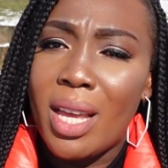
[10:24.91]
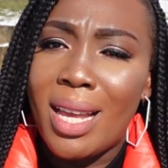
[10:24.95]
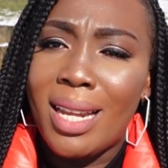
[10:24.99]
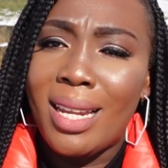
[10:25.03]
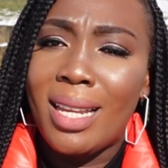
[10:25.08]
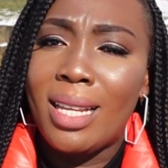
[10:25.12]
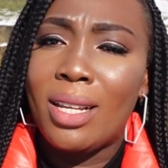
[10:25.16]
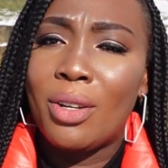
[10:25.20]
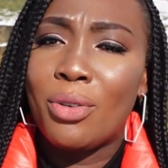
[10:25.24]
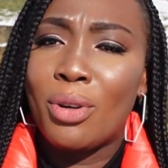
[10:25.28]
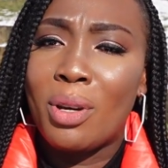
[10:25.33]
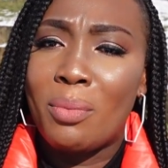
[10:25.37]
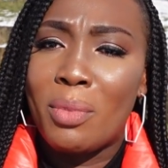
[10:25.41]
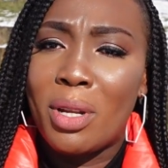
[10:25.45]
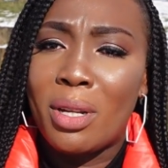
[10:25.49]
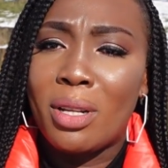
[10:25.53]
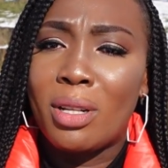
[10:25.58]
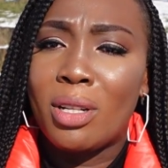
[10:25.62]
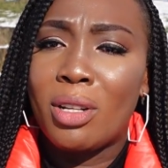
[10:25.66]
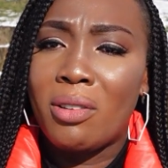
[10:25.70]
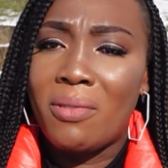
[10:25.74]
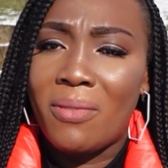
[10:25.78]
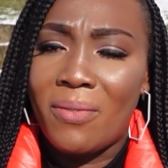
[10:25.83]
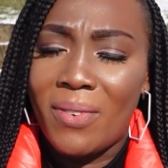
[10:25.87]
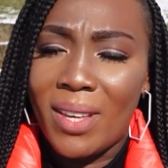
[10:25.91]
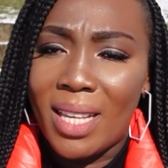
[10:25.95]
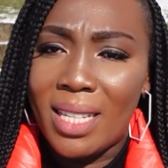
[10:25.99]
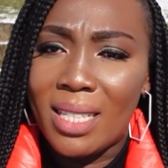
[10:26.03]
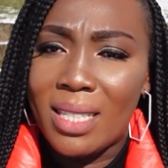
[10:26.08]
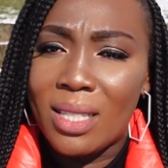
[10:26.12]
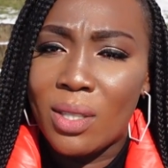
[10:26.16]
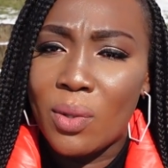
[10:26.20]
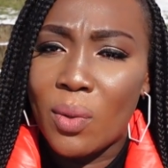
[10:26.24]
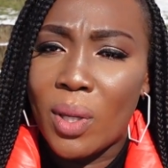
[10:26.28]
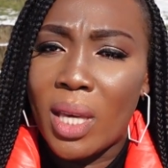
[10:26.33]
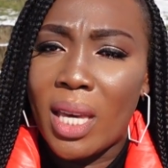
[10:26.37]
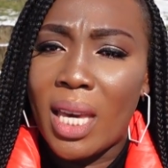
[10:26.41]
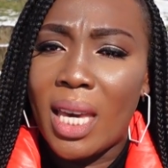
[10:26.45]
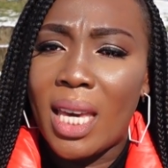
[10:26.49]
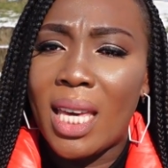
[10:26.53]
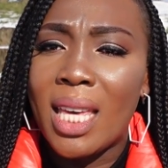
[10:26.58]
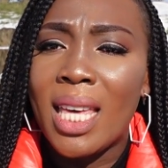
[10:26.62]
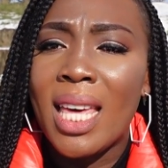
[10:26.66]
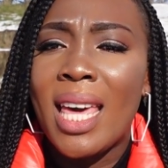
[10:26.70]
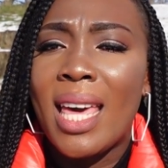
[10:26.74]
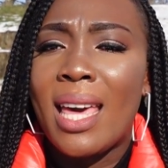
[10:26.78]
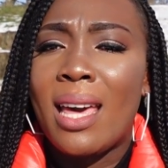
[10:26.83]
any criminal offense, okay?